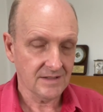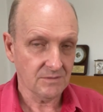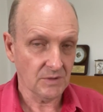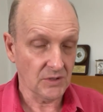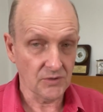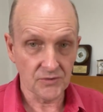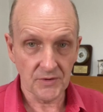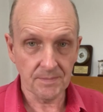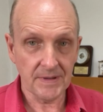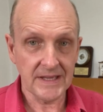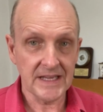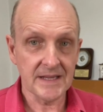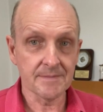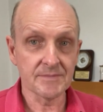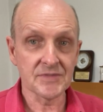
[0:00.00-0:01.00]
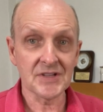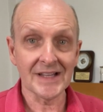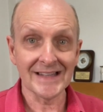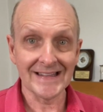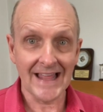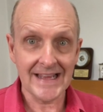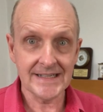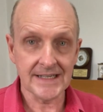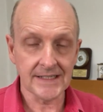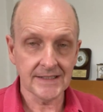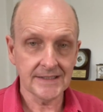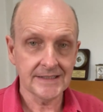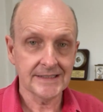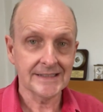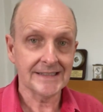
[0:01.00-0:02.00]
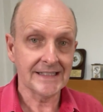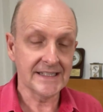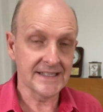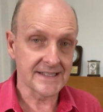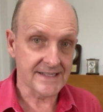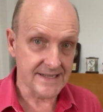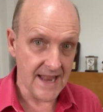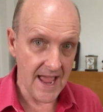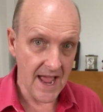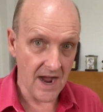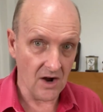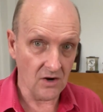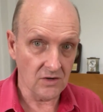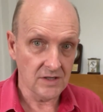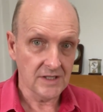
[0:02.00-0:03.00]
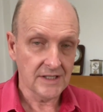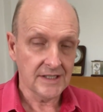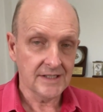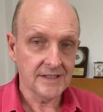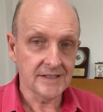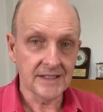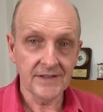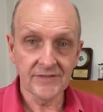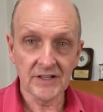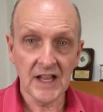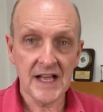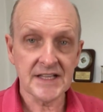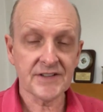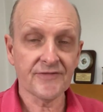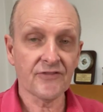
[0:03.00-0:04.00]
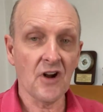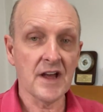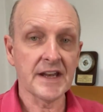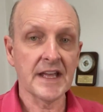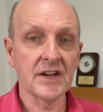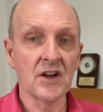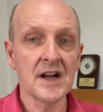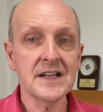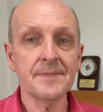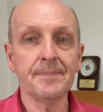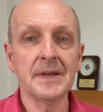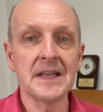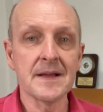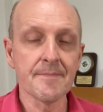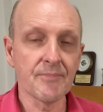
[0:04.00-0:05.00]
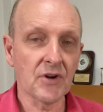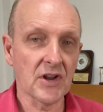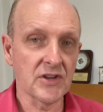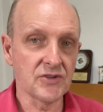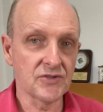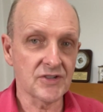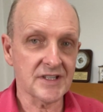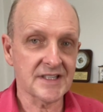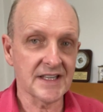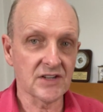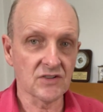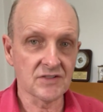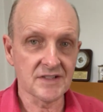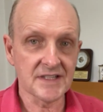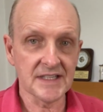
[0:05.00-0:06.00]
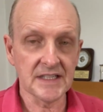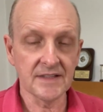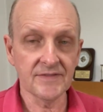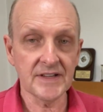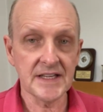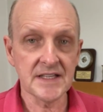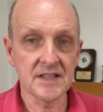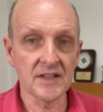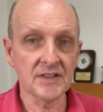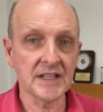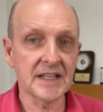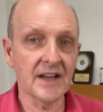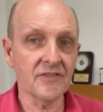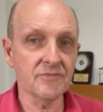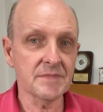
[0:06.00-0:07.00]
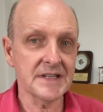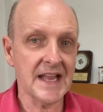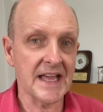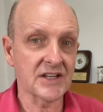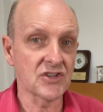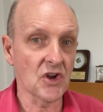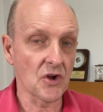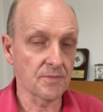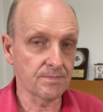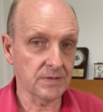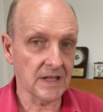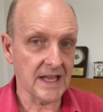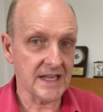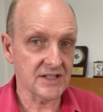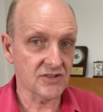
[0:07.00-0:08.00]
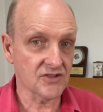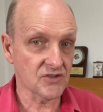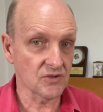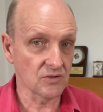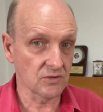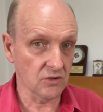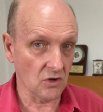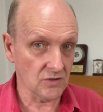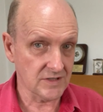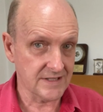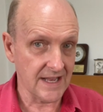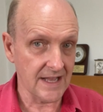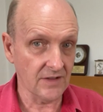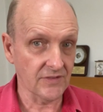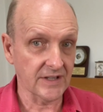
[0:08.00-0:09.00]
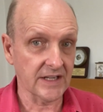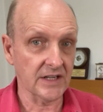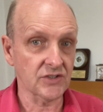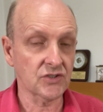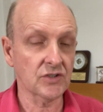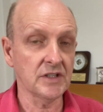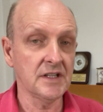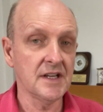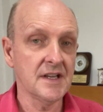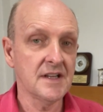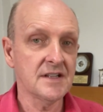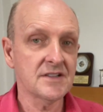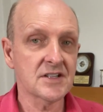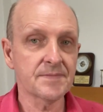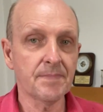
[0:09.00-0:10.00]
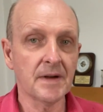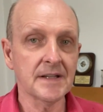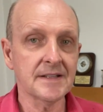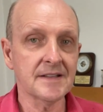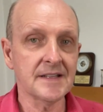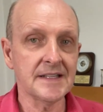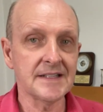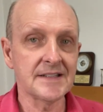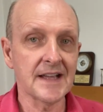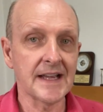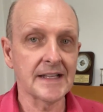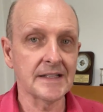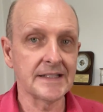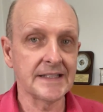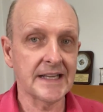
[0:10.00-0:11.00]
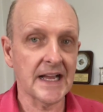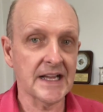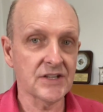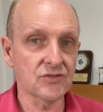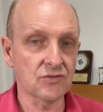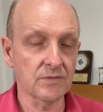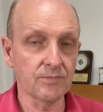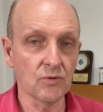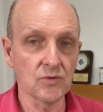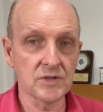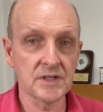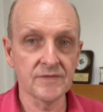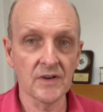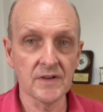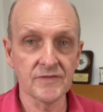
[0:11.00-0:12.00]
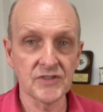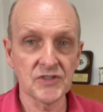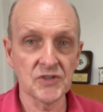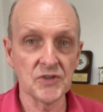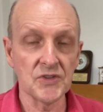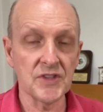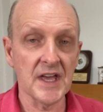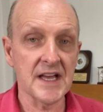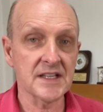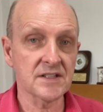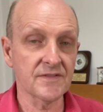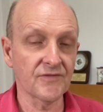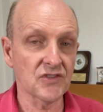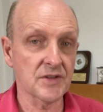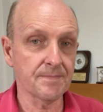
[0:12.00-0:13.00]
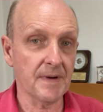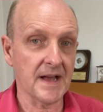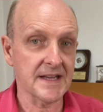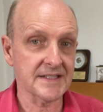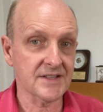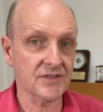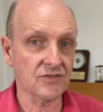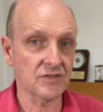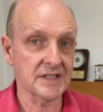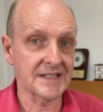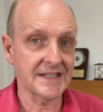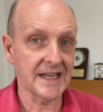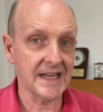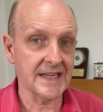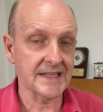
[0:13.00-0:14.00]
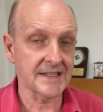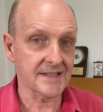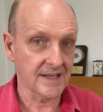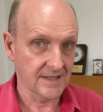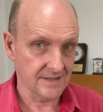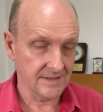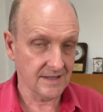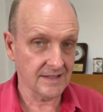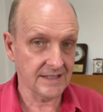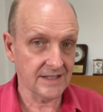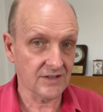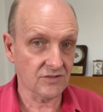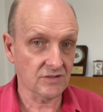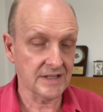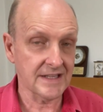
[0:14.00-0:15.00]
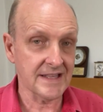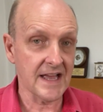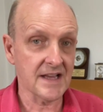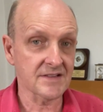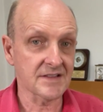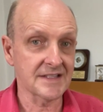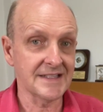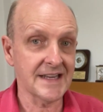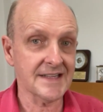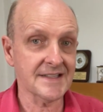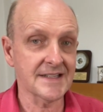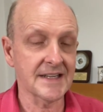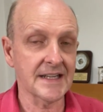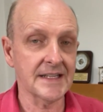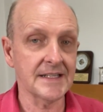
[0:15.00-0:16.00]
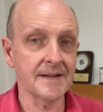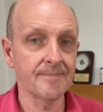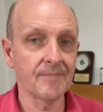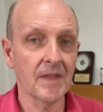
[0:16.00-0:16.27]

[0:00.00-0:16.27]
Well, the P M's later is now. Even last Friday night, P M Prayut said on T V that the government had no plans to lock down the country despite the daily case reports of over two thousand for the past three days, nearly three thousand yesterday.